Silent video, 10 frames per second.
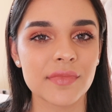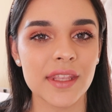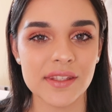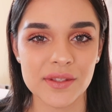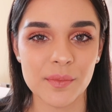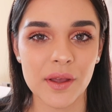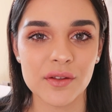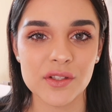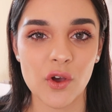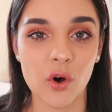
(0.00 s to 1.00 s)
It
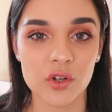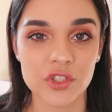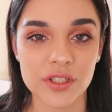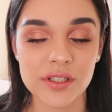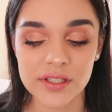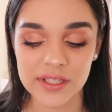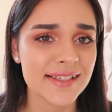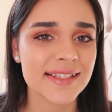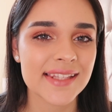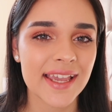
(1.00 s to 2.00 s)
smells gorgeous.
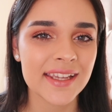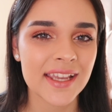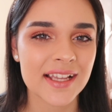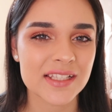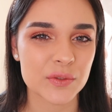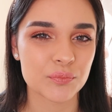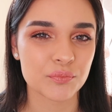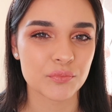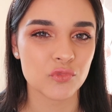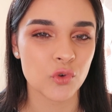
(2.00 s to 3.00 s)
It's like it has a
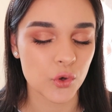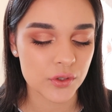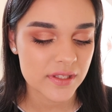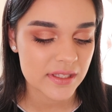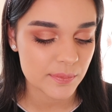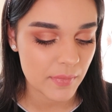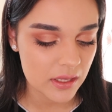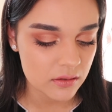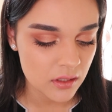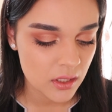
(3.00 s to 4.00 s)
rose
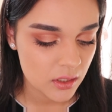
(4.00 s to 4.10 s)
smell.